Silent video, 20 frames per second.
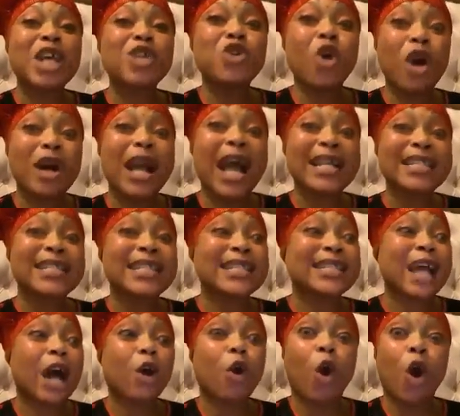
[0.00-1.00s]
younger
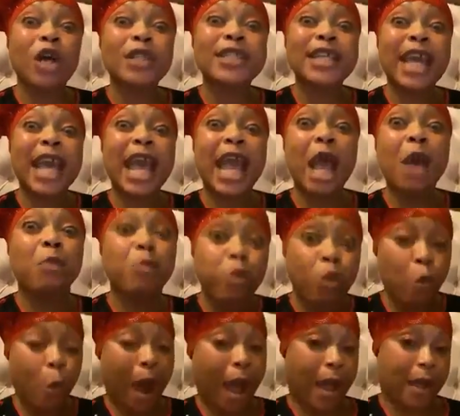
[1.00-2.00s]
sister called
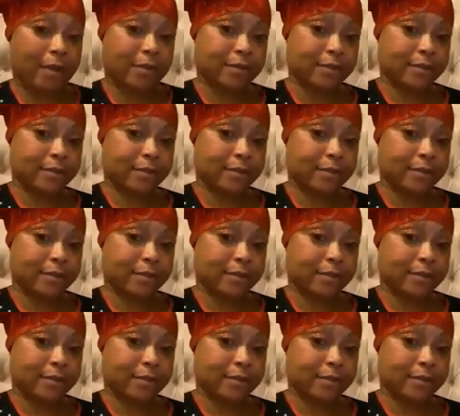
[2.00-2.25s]
Ebua.